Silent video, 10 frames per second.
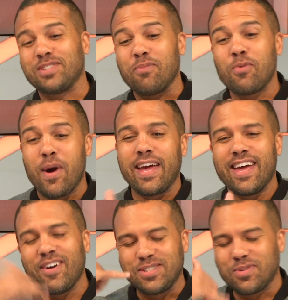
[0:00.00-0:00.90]
just on my way
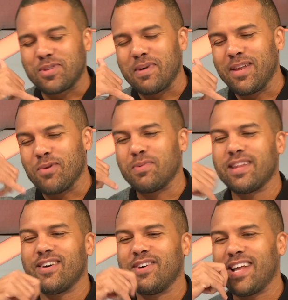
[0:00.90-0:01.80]
here, I was talking to my little
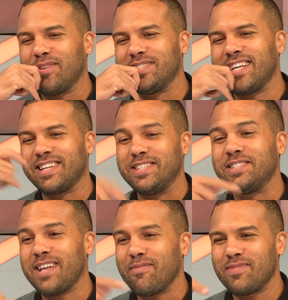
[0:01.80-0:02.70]
brother and I was because
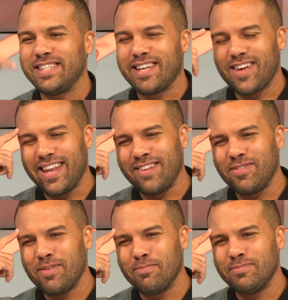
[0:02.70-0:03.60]
he's I'm, he's getting
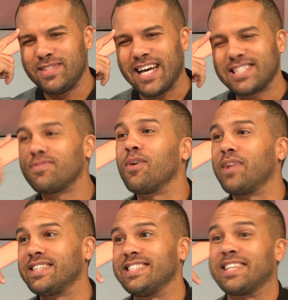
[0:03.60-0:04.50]
him saxophone
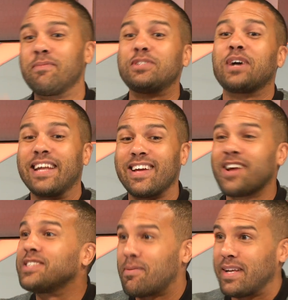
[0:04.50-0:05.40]
lessons. I've been trying to
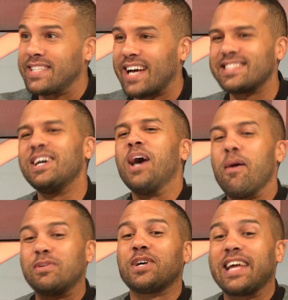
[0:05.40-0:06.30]
because ah, I play sax. Yeah.
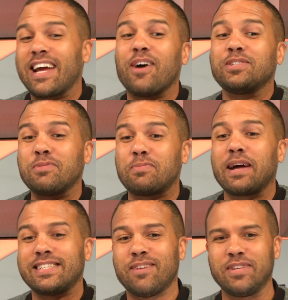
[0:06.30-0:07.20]
I've been trying to encourage him to
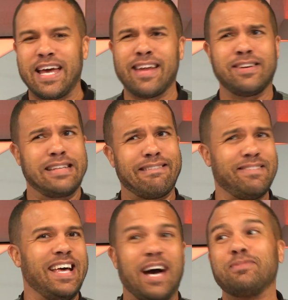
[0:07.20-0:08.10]
practice every day and I was like,
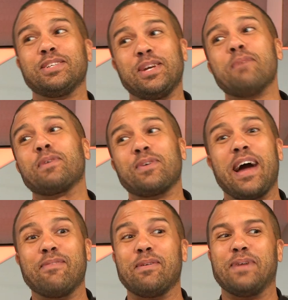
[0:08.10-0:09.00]
I'm such a
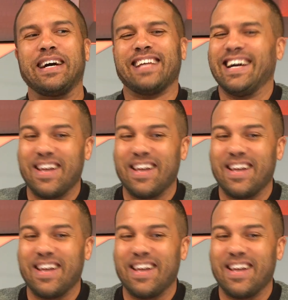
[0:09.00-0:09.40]
hypocrite. I'm not practicing